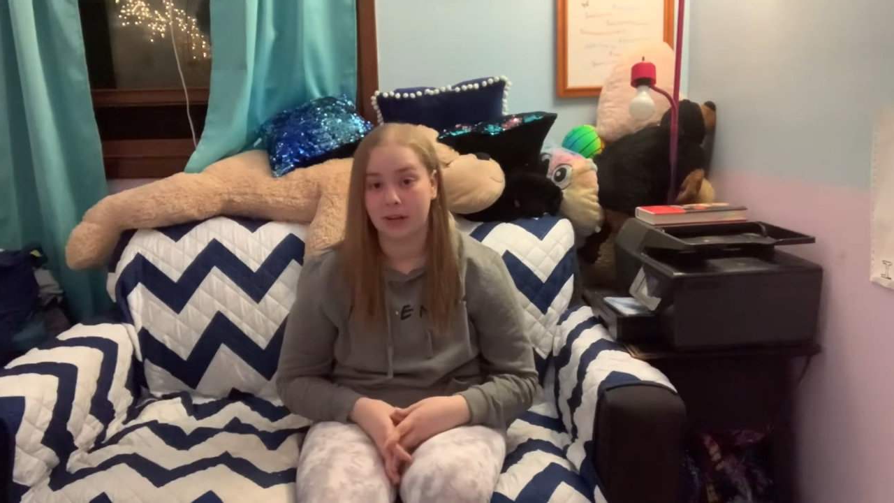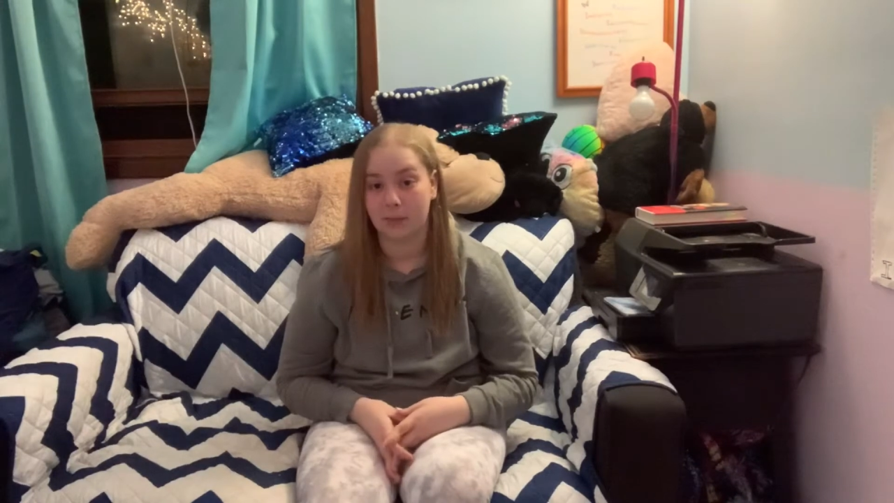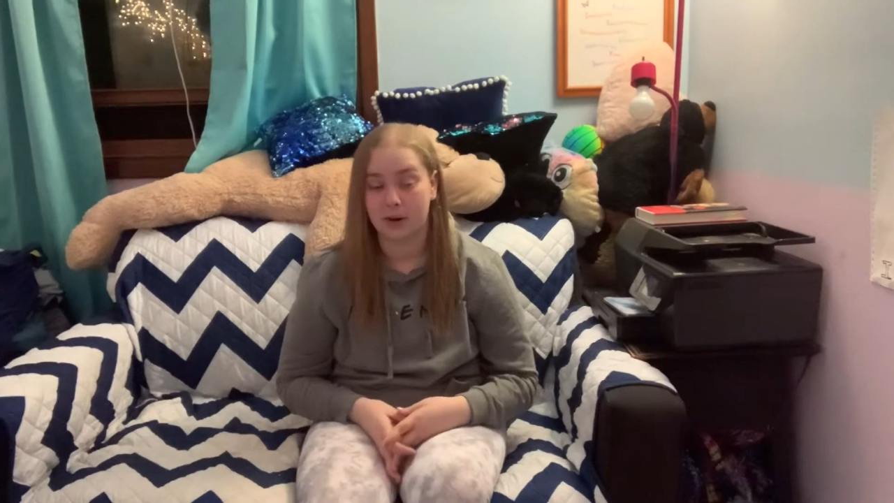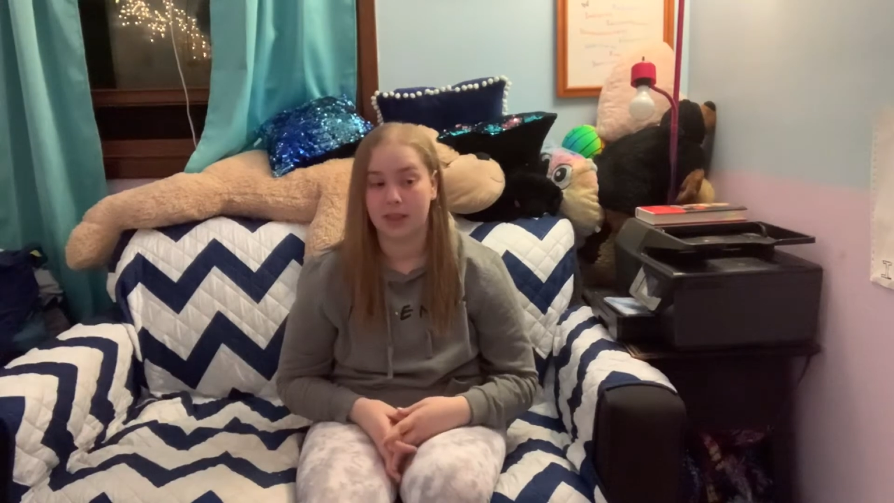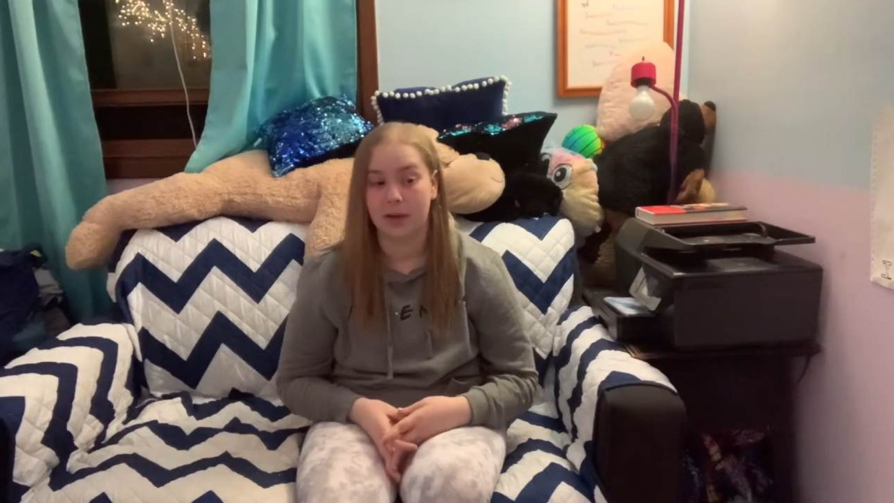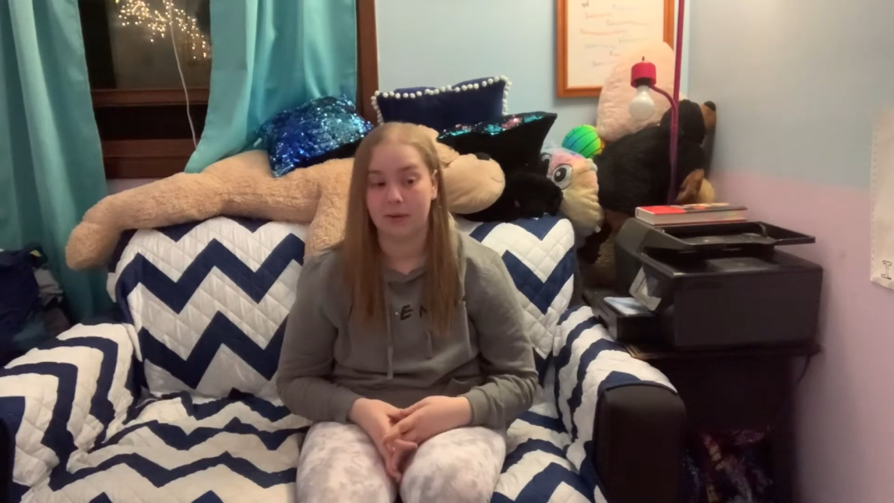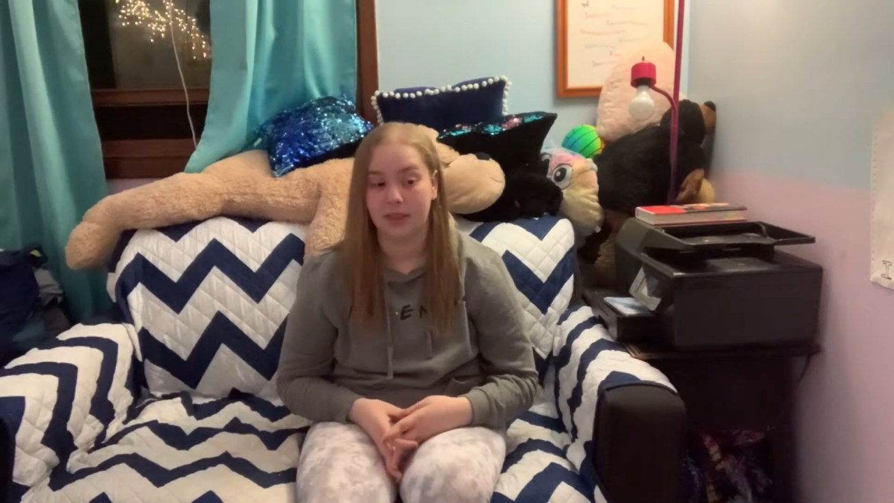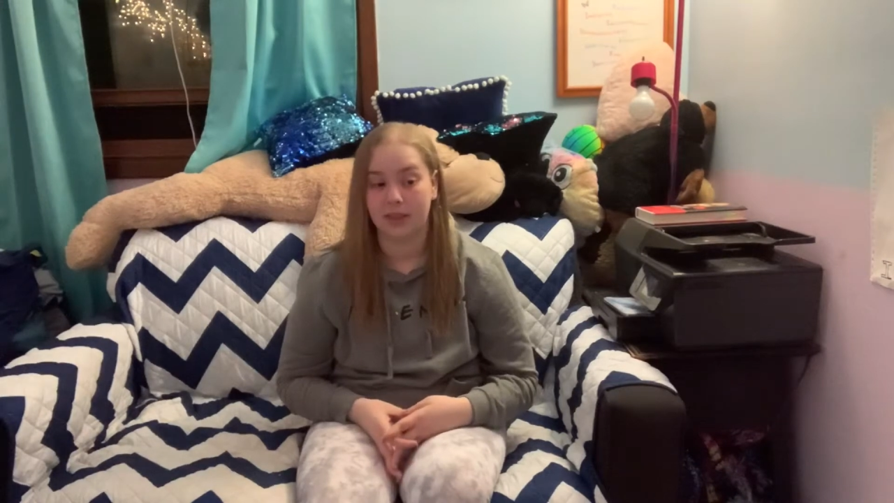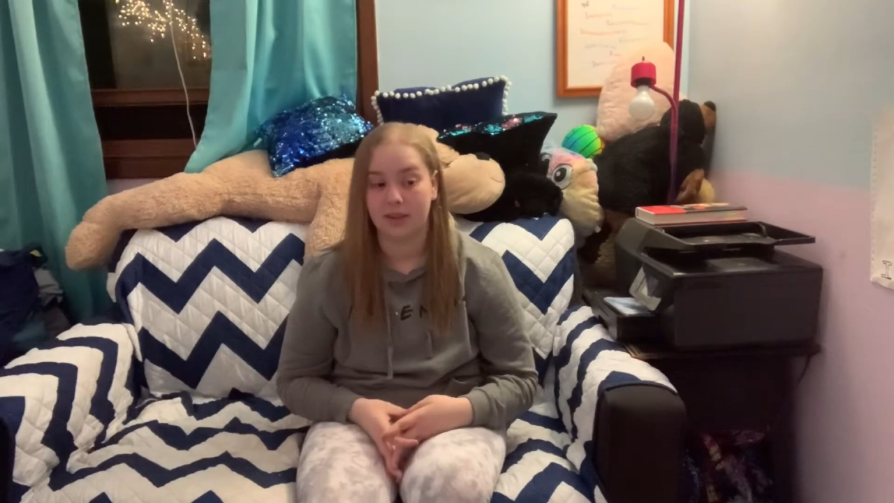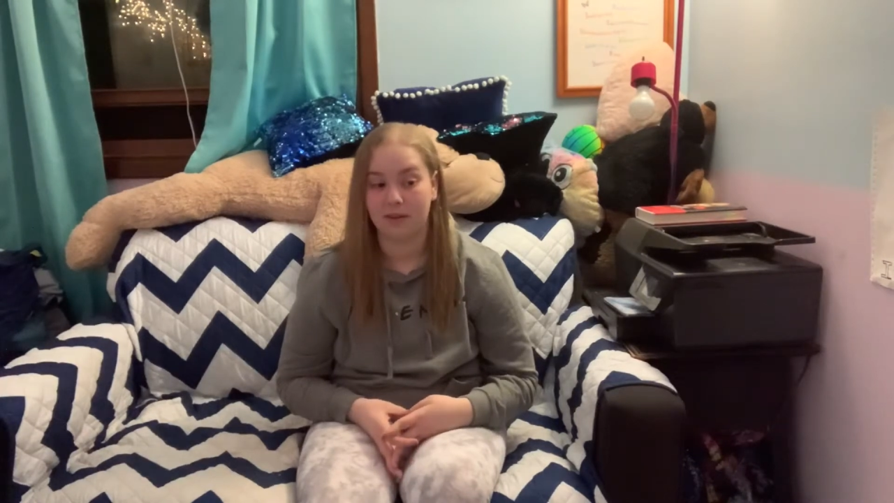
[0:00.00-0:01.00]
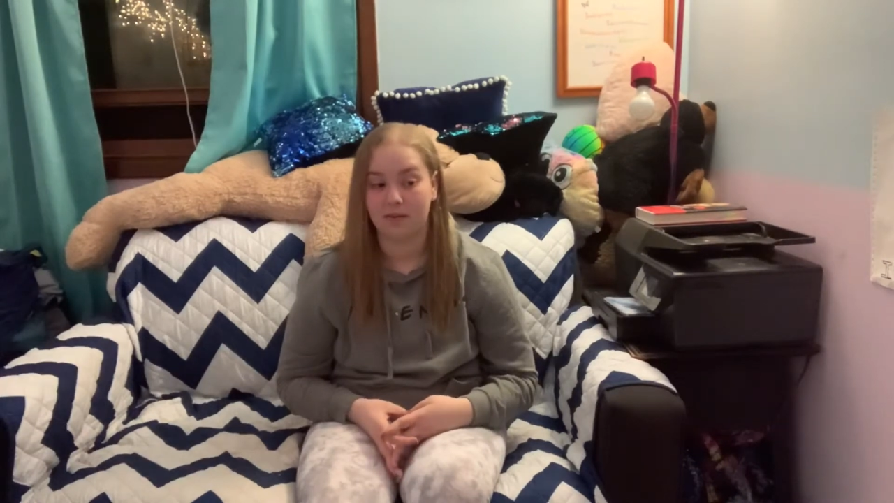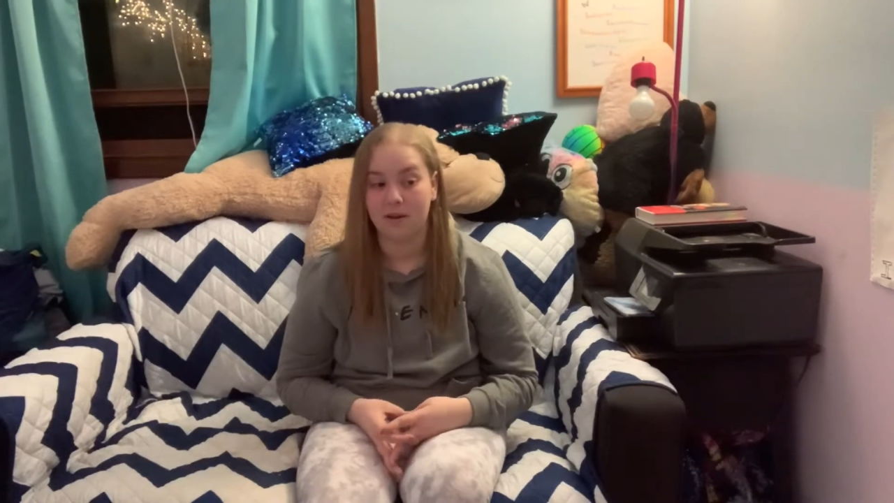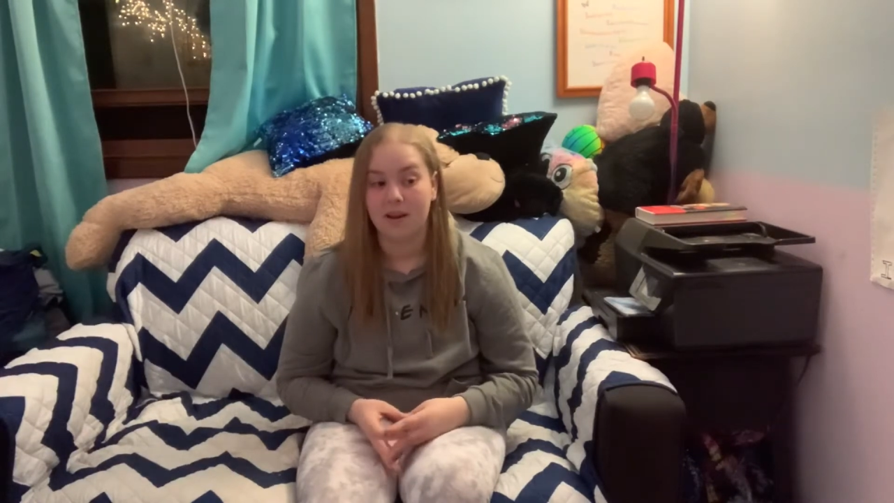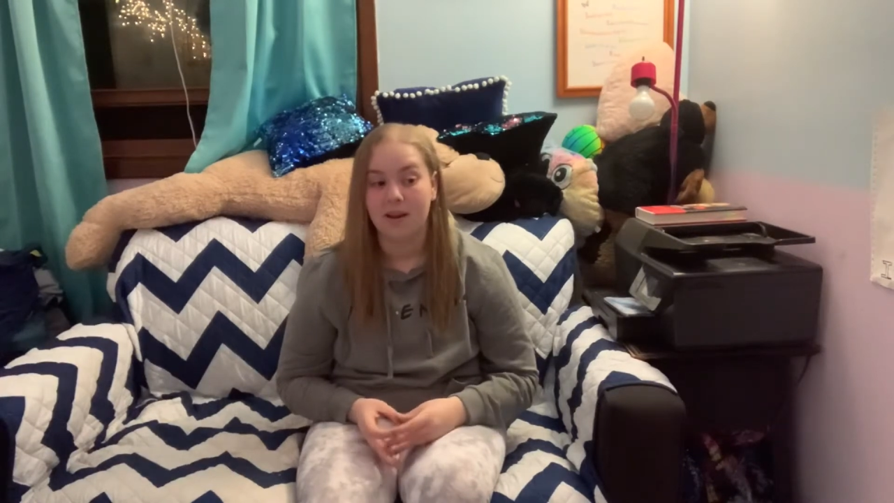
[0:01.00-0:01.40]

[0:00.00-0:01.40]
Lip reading: your birthday with you